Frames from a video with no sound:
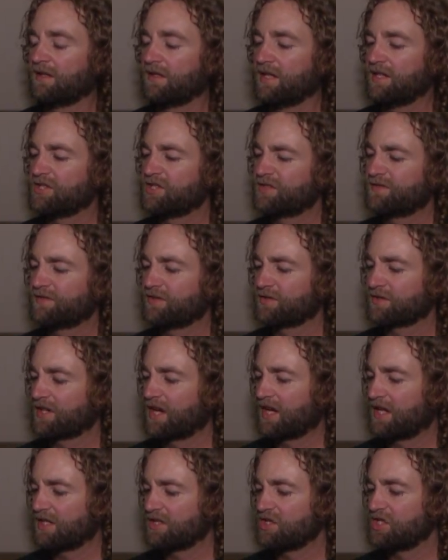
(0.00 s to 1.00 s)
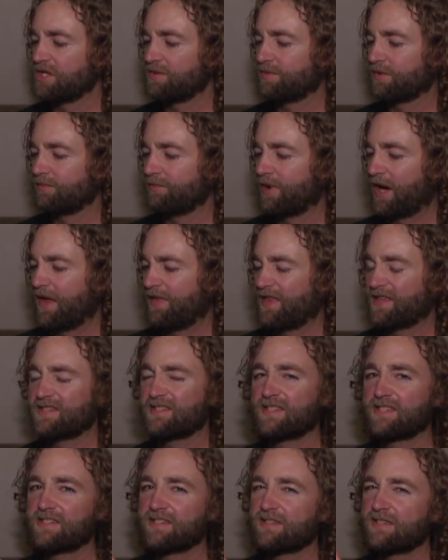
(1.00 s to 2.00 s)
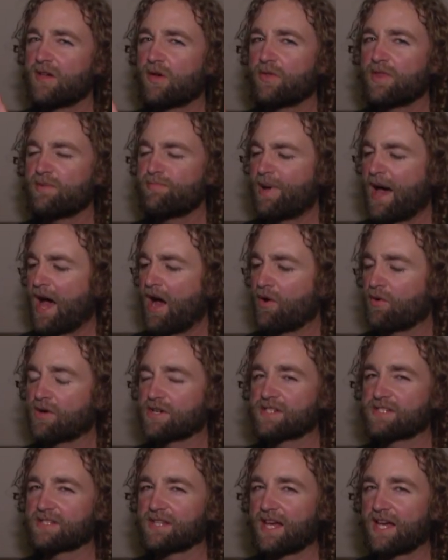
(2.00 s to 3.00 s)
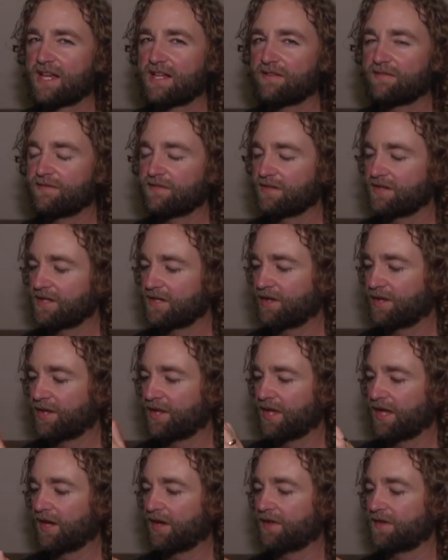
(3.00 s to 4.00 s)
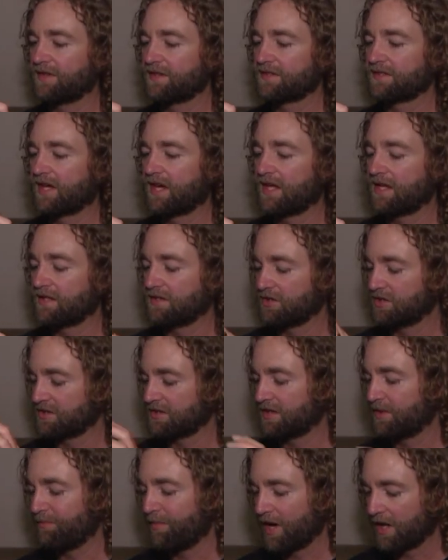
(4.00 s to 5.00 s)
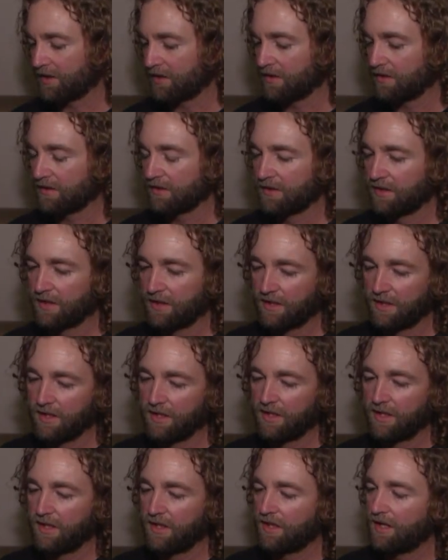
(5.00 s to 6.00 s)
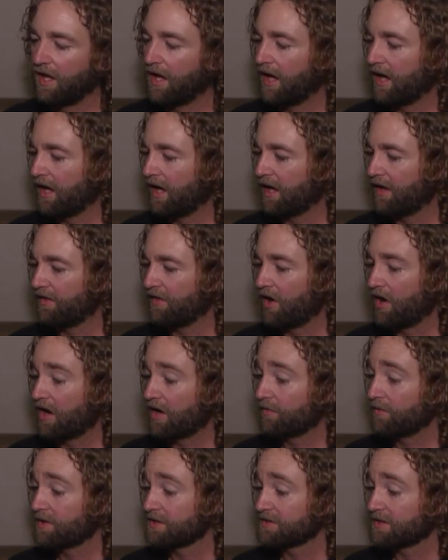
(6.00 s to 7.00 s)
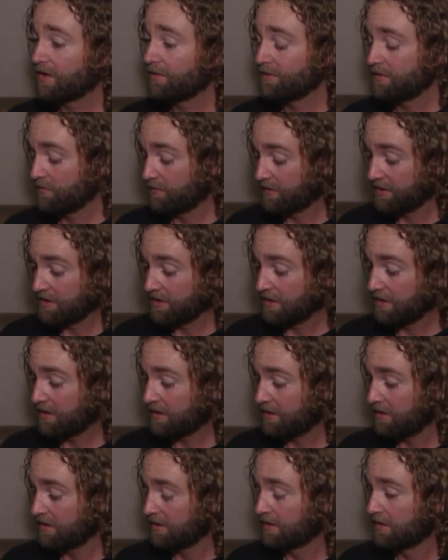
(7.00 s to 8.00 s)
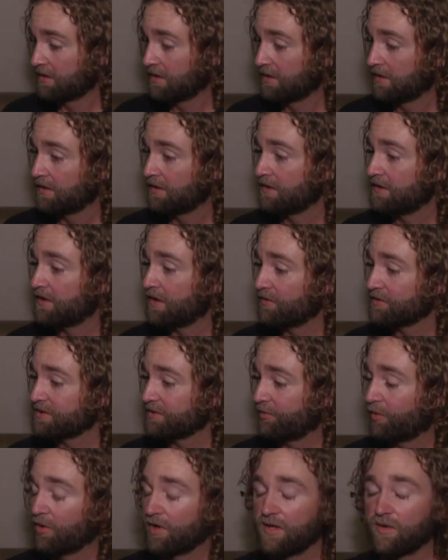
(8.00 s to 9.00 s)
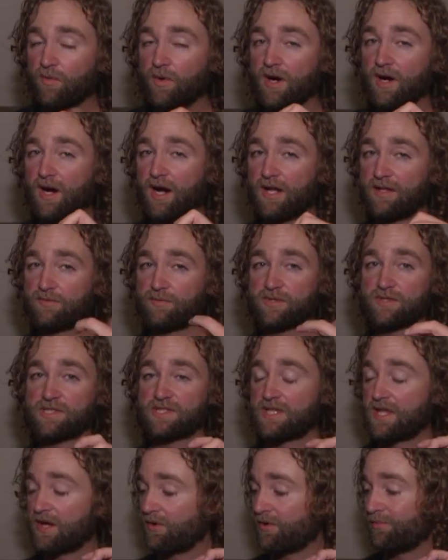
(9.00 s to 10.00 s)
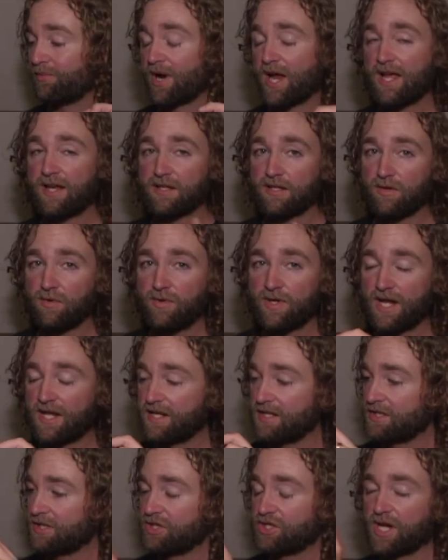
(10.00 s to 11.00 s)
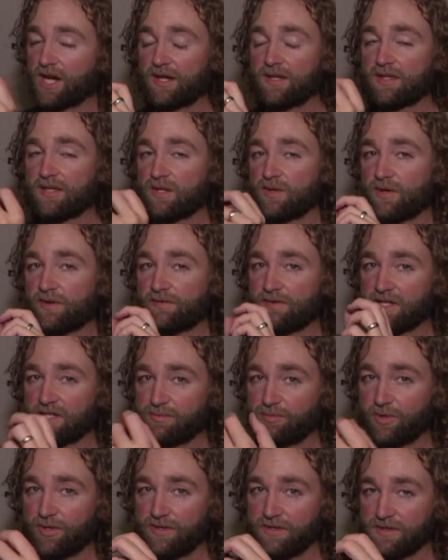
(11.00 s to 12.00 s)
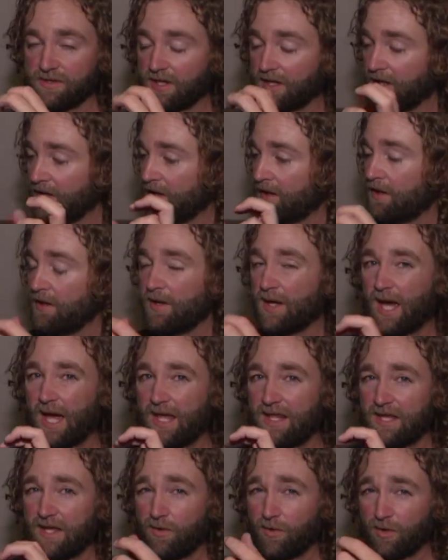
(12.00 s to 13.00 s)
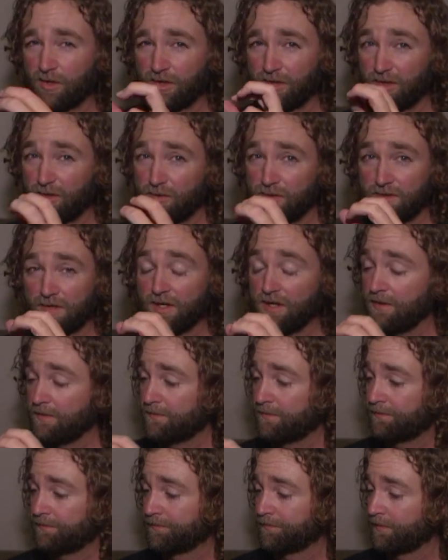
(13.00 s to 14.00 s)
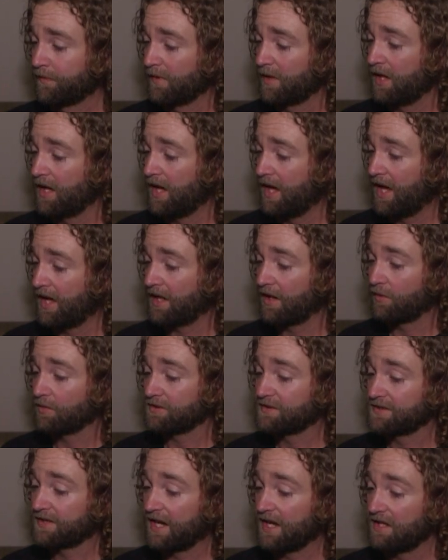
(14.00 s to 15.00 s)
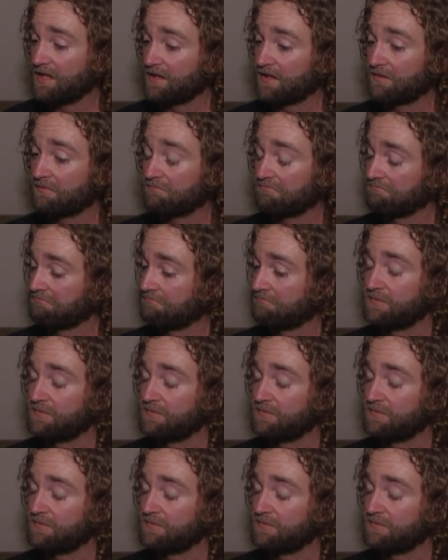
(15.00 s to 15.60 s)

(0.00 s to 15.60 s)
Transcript: it just feels kind of cheap and this is the only power slidey feeling thing on the skate, is just the buckle. The hardware's all been really good. There was a point where they were brand new and I didn't check the UFS bolts, and they were looser, and I was skating them,